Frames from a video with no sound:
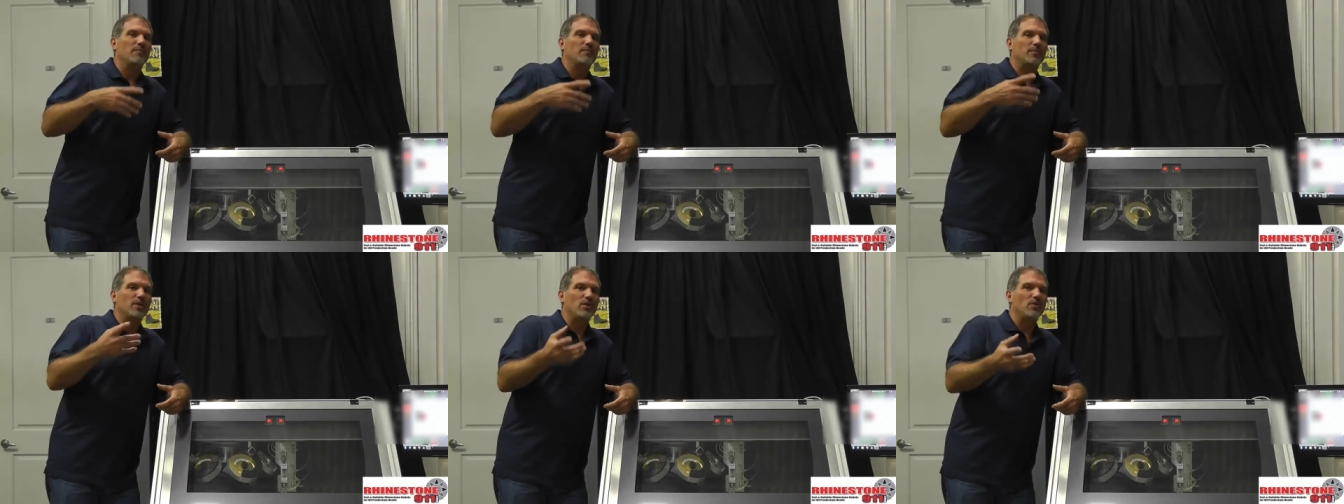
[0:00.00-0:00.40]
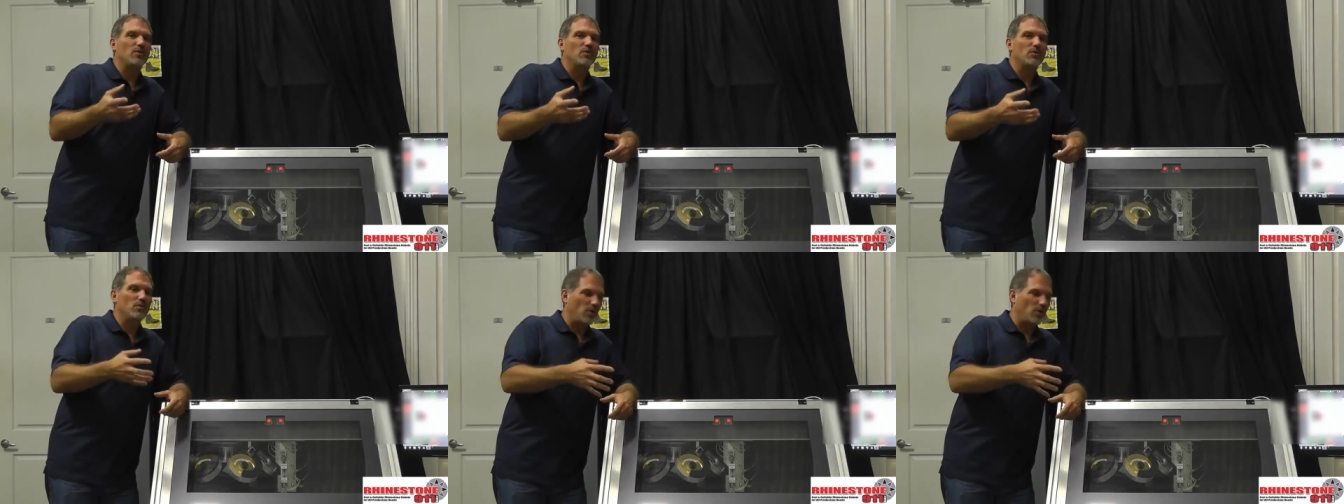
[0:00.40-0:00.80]

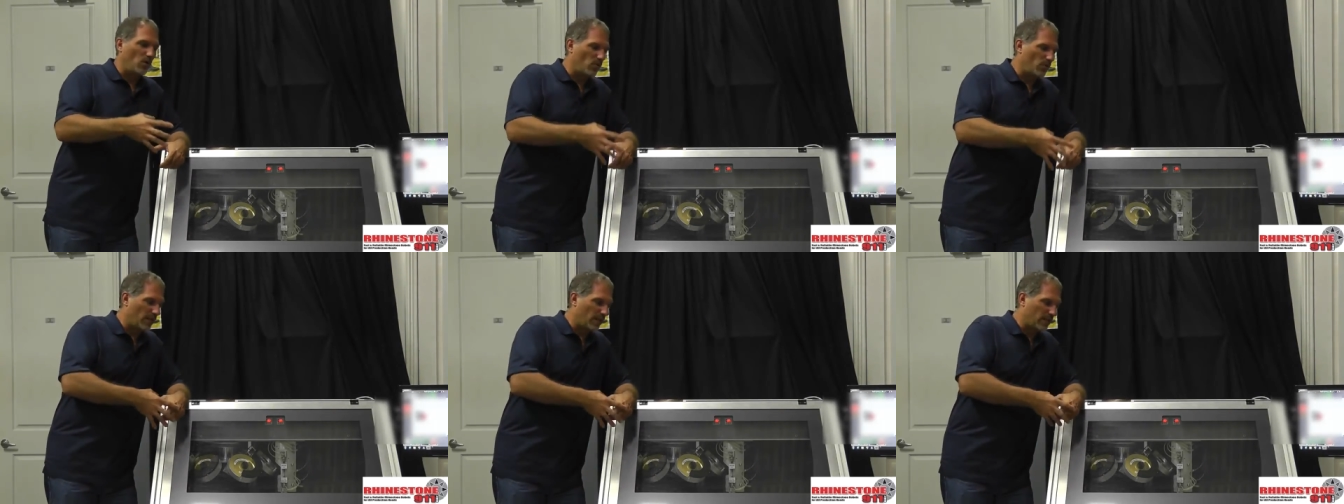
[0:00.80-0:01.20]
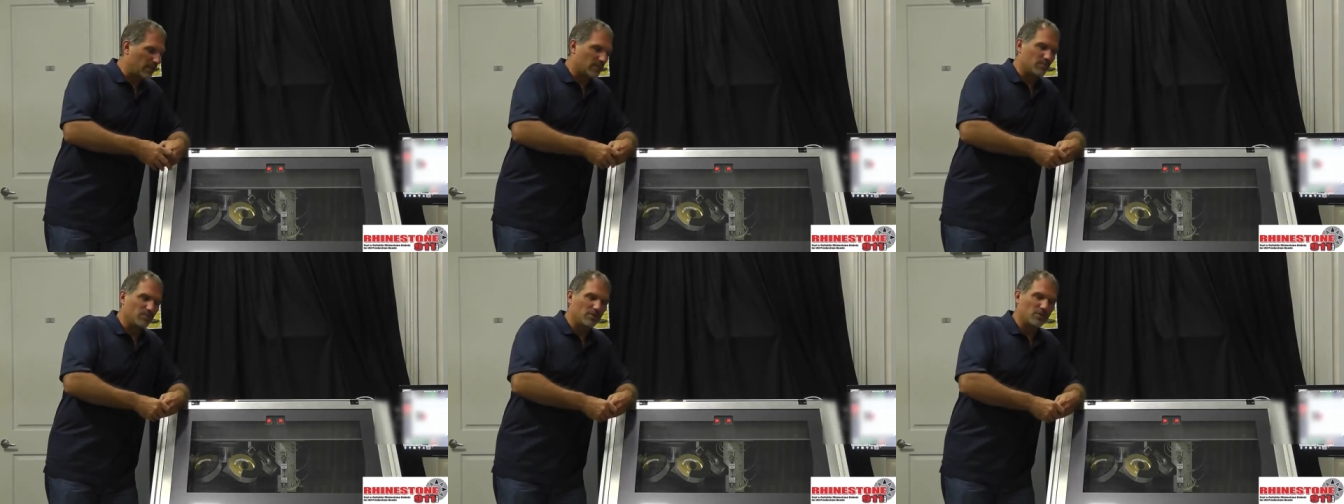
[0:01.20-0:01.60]
you owning
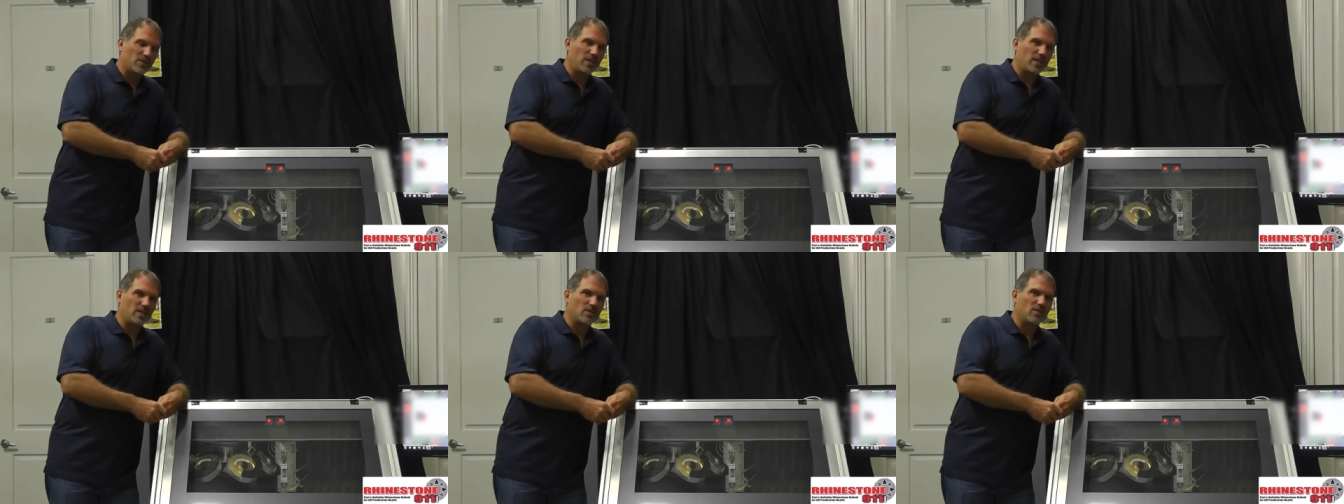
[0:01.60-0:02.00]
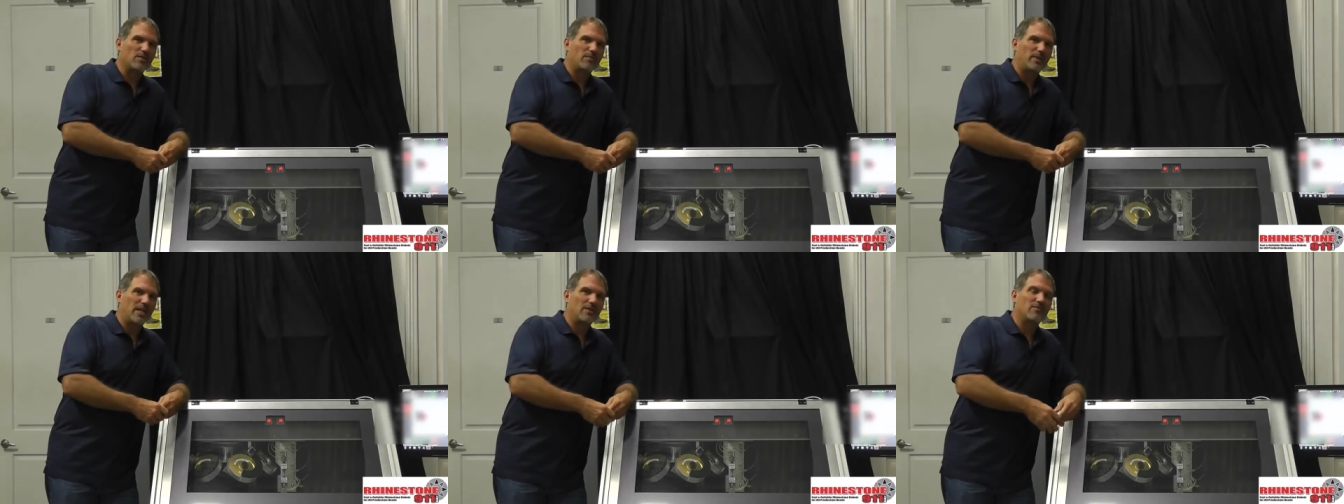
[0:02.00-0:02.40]
this machine are
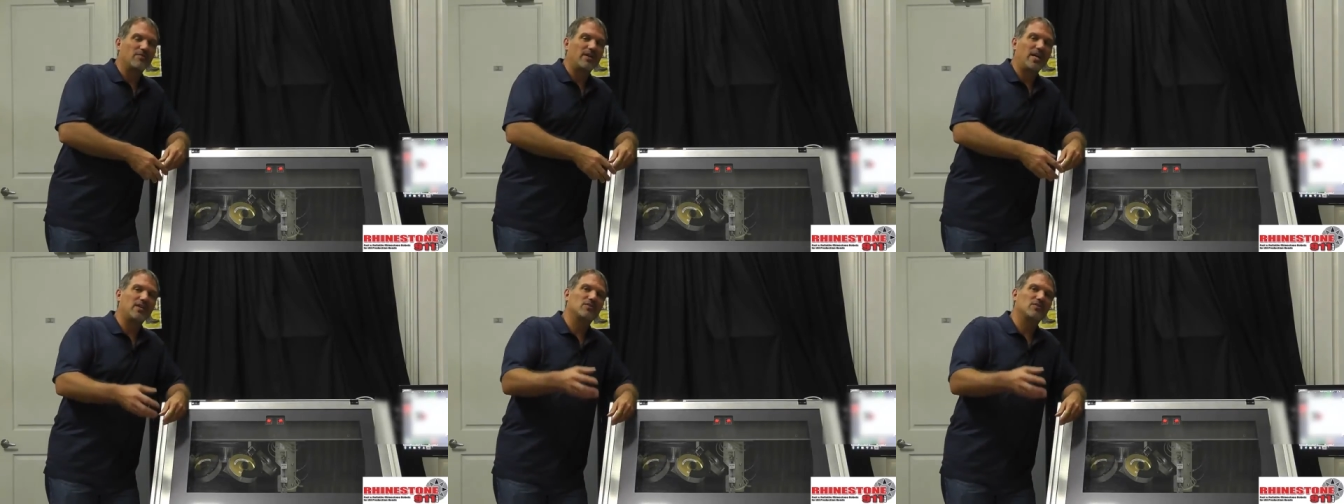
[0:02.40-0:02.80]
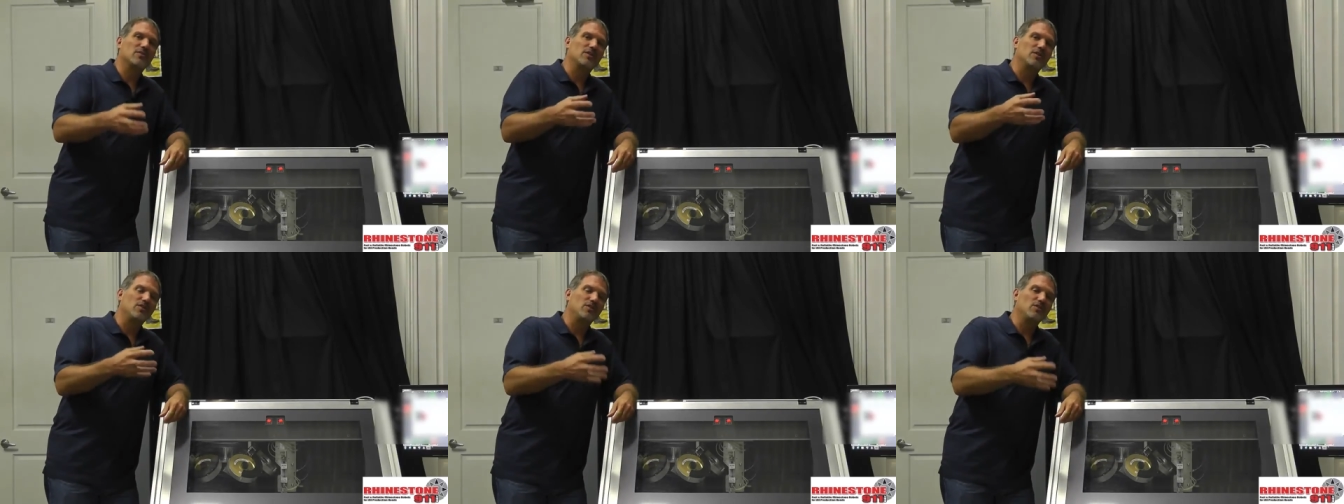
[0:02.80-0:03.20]
the
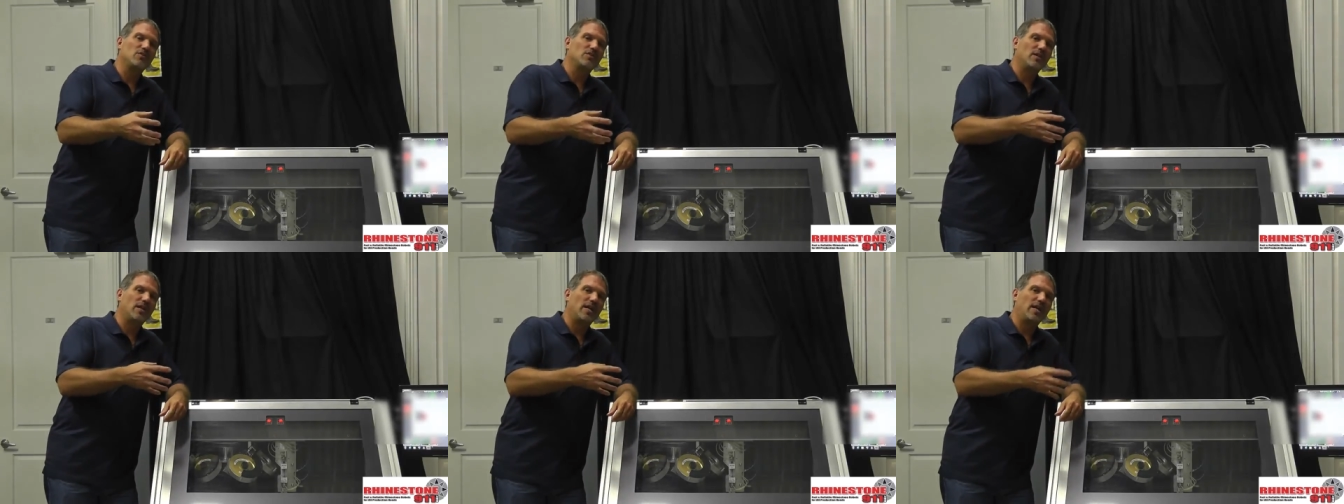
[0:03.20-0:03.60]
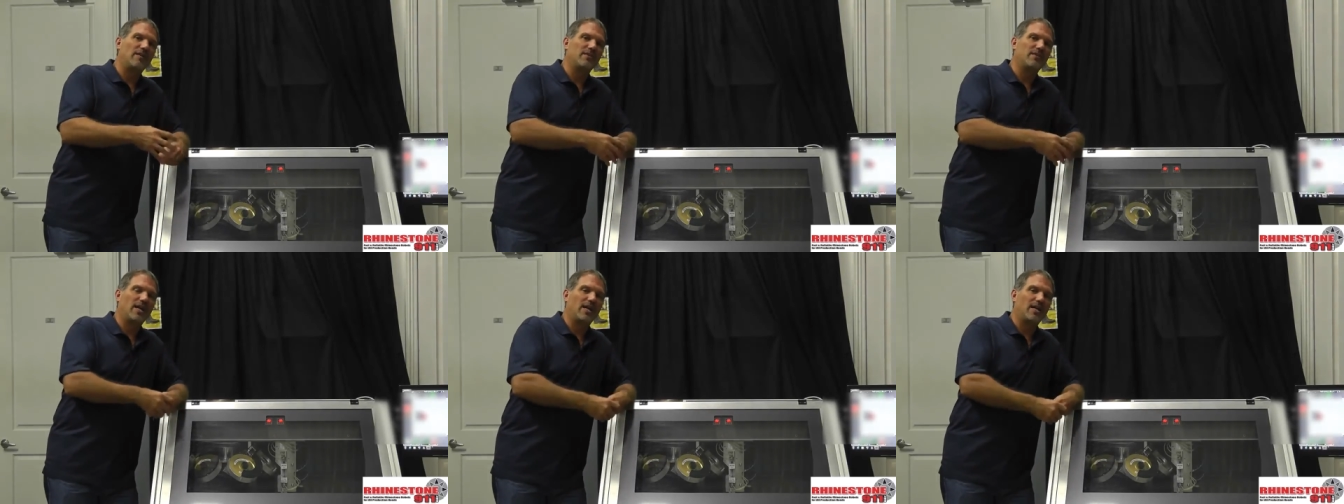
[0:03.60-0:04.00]
manufacturer, and you should
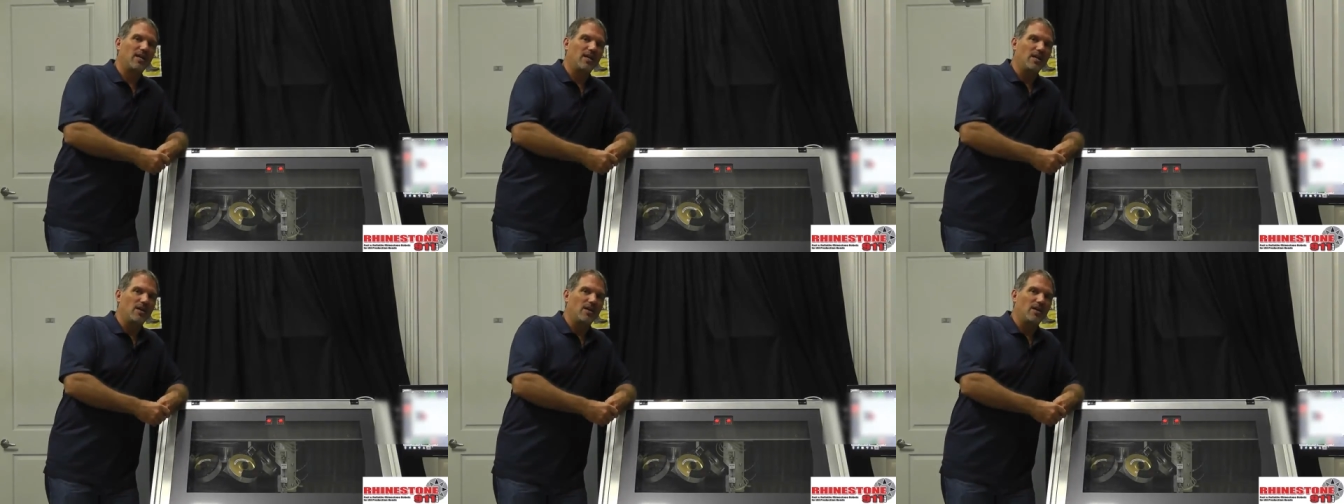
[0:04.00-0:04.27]
have that